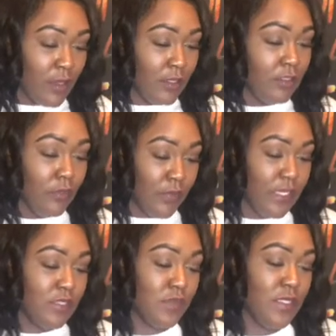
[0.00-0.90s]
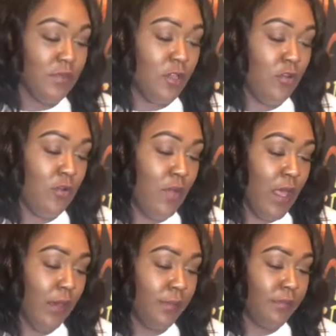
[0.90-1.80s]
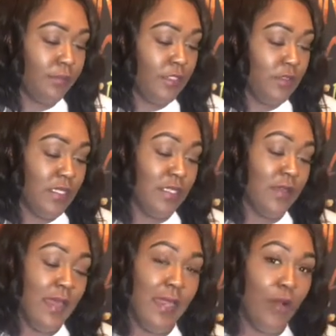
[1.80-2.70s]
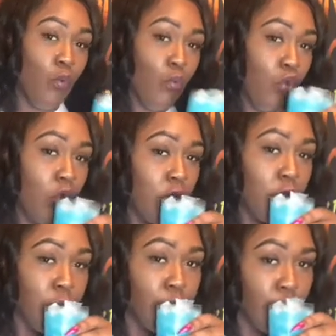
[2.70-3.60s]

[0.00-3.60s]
the rest with some cold water. So it still got like a warm